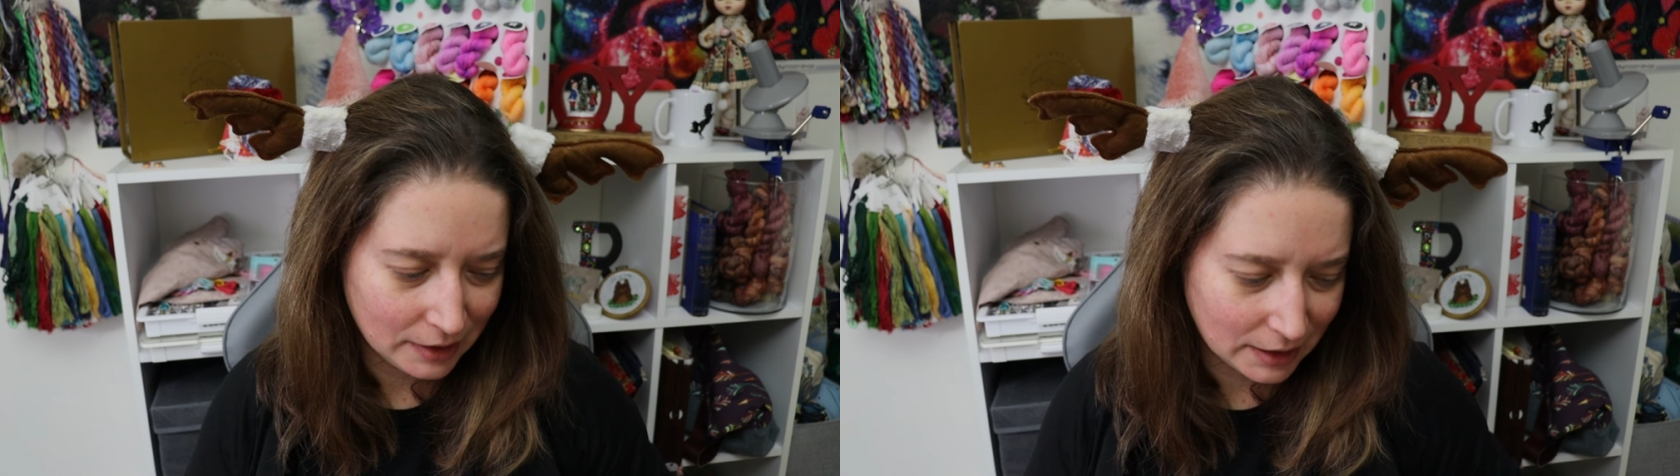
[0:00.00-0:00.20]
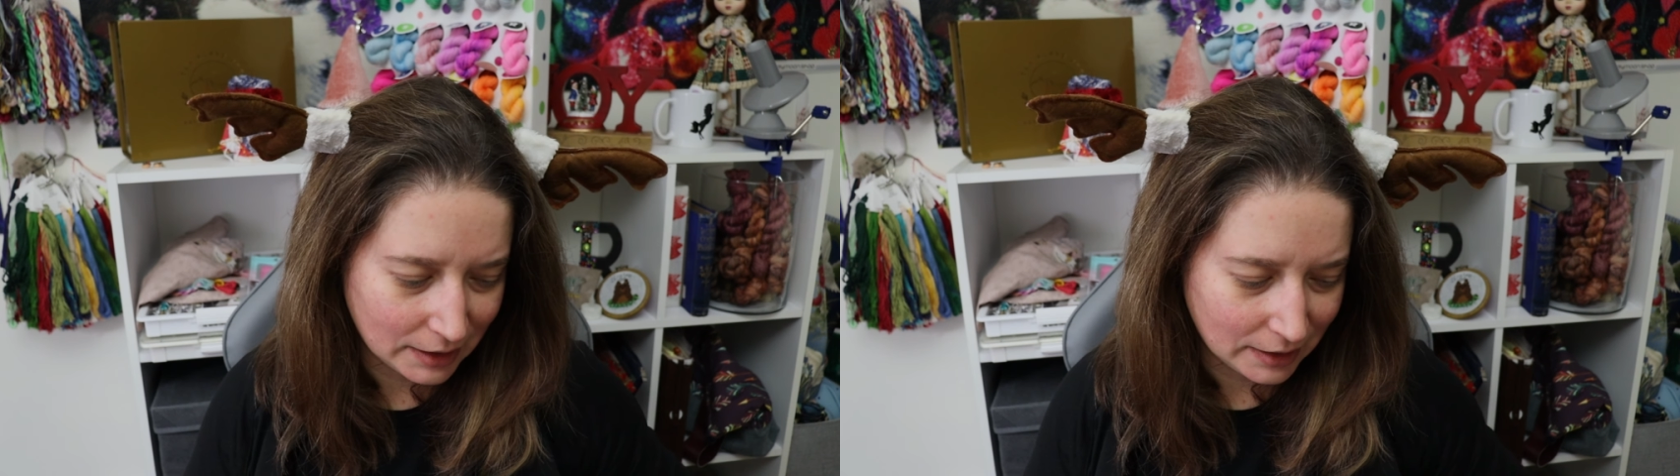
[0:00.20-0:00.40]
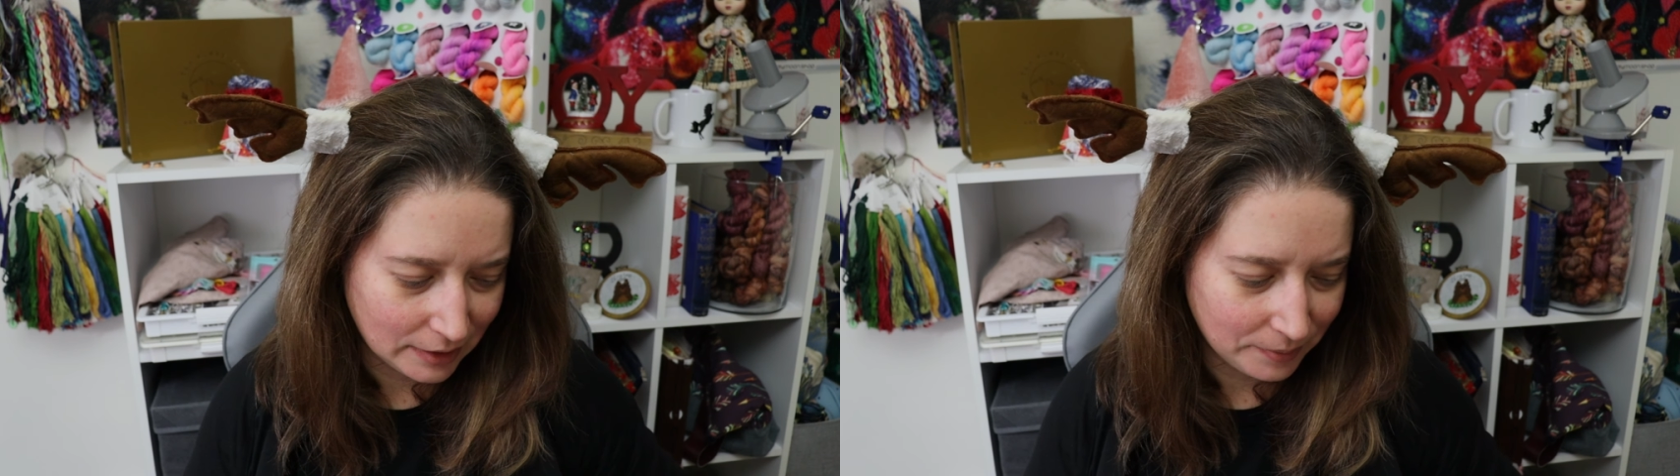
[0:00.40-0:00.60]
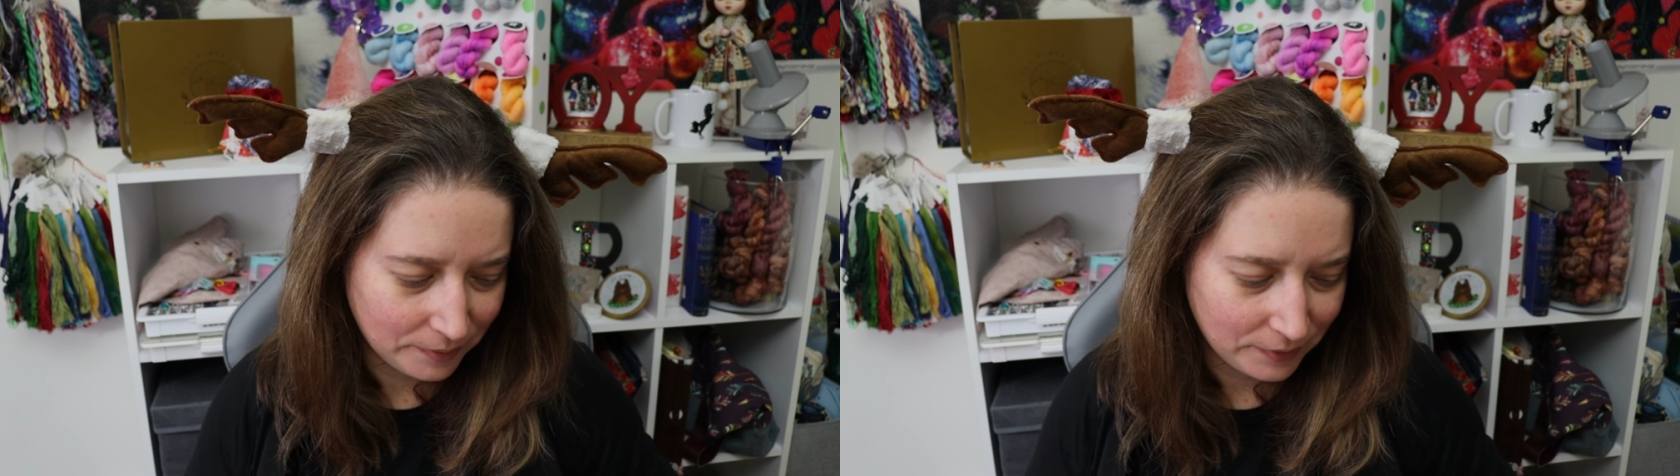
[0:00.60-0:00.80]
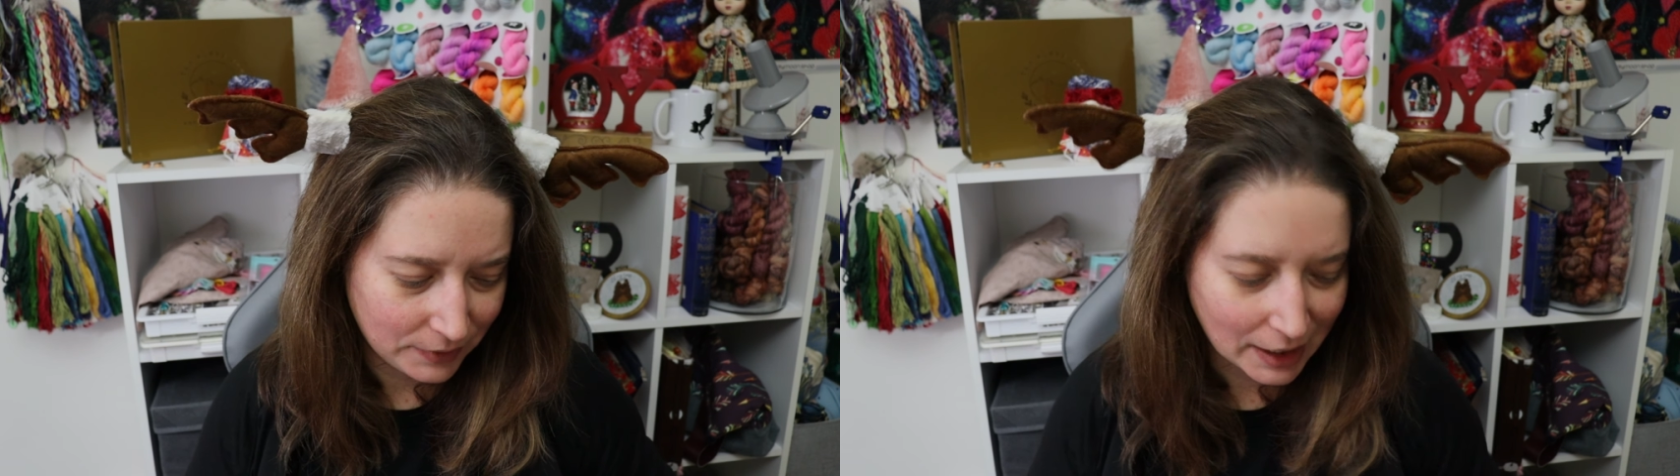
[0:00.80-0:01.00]

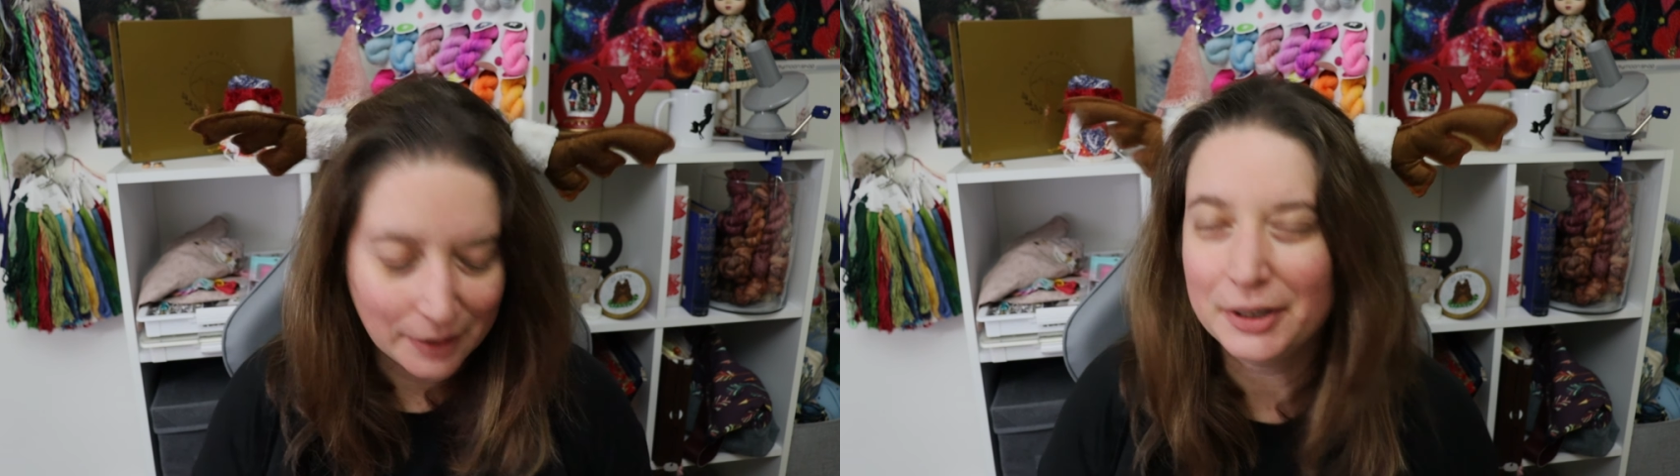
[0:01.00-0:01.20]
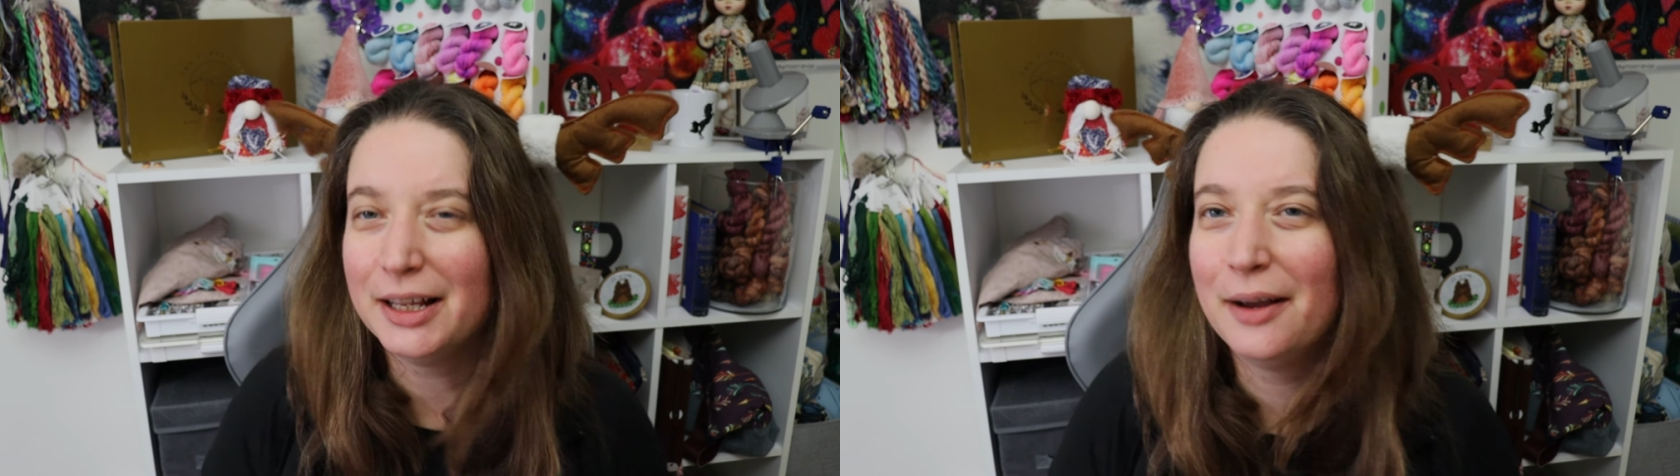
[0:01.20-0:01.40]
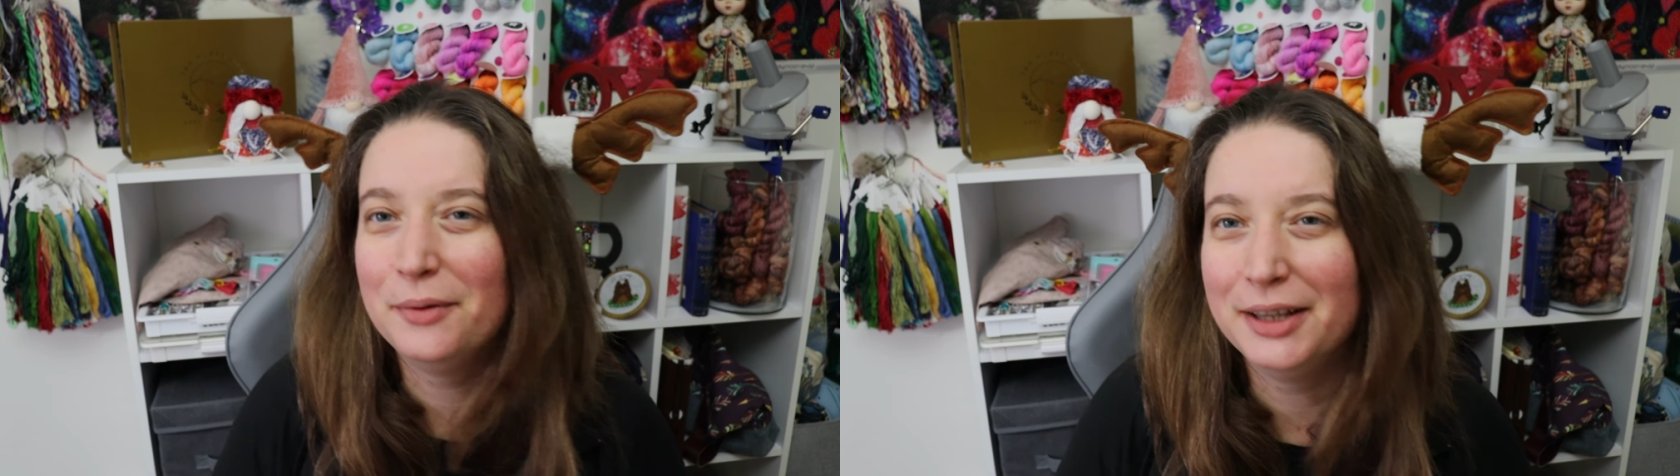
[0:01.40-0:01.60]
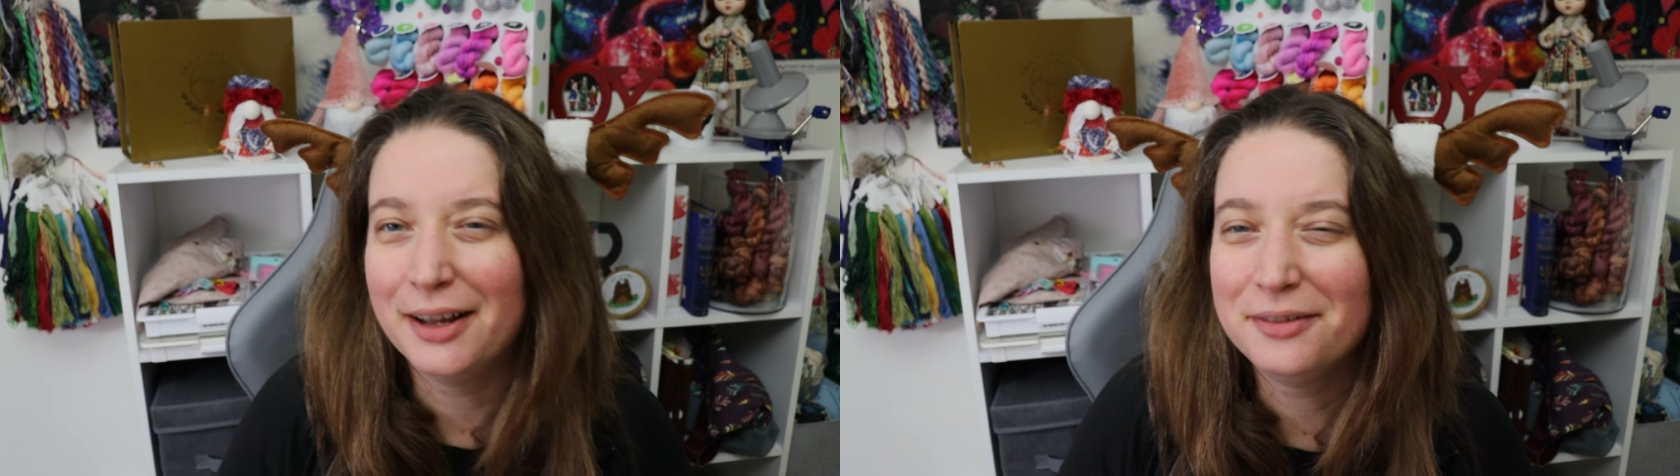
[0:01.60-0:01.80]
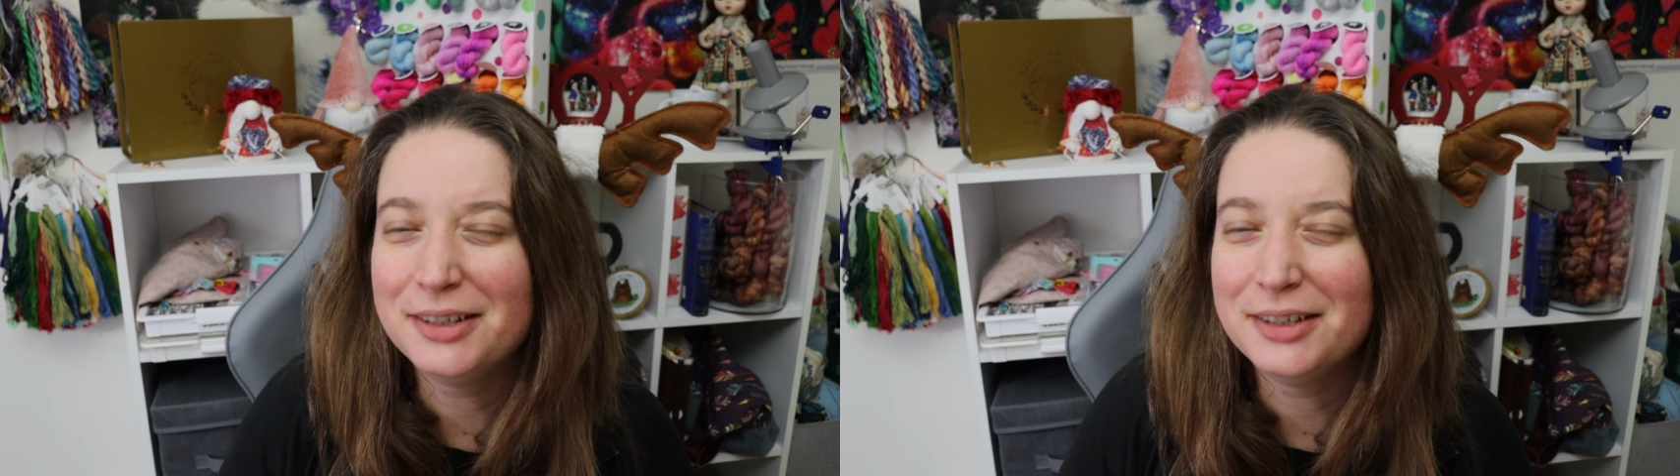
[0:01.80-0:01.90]
I would love